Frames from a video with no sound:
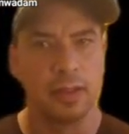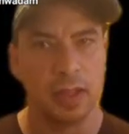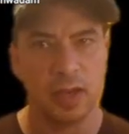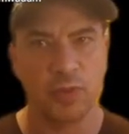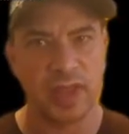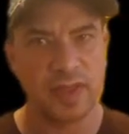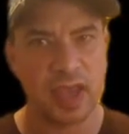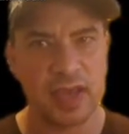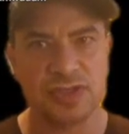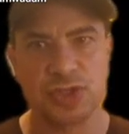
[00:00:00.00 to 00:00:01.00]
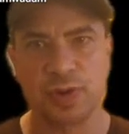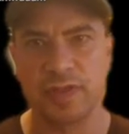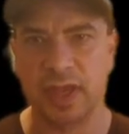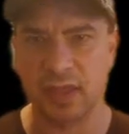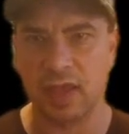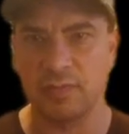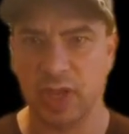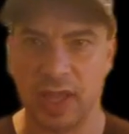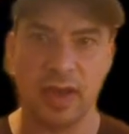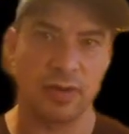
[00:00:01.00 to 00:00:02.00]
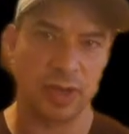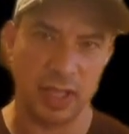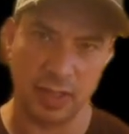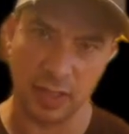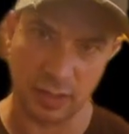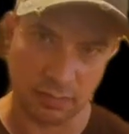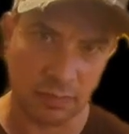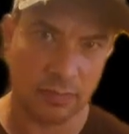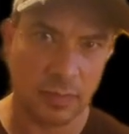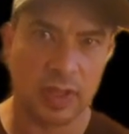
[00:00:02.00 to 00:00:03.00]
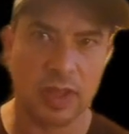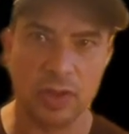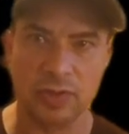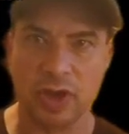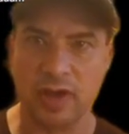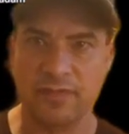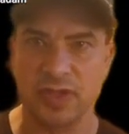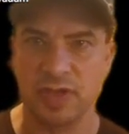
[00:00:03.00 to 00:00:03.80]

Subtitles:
Anyway, the asteroid that came down and killed off the